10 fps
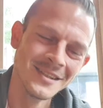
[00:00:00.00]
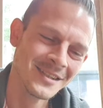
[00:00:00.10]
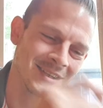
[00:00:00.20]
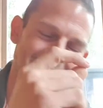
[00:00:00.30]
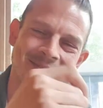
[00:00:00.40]

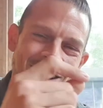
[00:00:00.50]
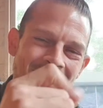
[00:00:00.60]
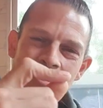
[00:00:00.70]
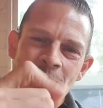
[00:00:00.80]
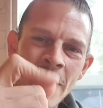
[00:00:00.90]
get it down
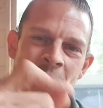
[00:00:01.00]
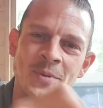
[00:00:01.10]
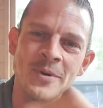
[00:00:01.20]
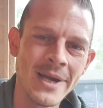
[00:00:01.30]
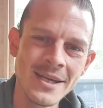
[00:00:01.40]
on
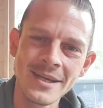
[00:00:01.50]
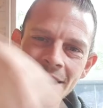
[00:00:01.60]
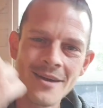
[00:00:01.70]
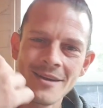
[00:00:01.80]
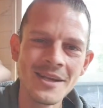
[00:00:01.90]
paper, mate, and
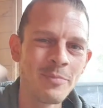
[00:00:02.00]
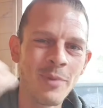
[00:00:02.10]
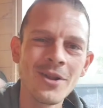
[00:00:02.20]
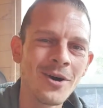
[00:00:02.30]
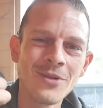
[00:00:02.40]
get at the
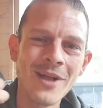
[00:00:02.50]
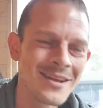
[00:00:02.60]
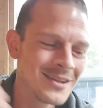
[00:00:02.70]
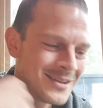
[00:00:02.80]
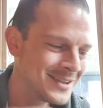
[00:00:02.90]
Apollo,
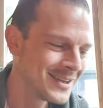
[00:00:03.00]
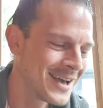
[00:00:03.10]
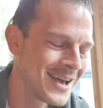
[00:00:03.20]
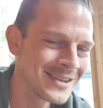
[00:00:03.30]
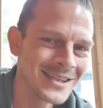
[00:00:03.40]
lad.
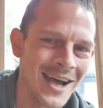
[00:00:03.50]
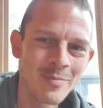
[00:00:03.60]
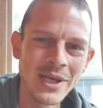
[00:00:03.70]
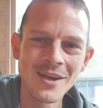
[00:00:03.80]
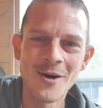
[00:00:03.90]

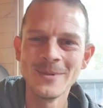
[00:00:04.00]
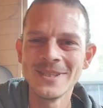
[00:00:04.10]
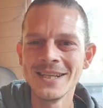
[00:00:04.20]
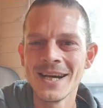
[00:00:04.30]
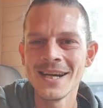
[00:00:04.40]
XRP
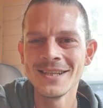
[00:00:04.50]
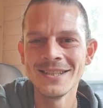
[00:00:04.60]
comedy night.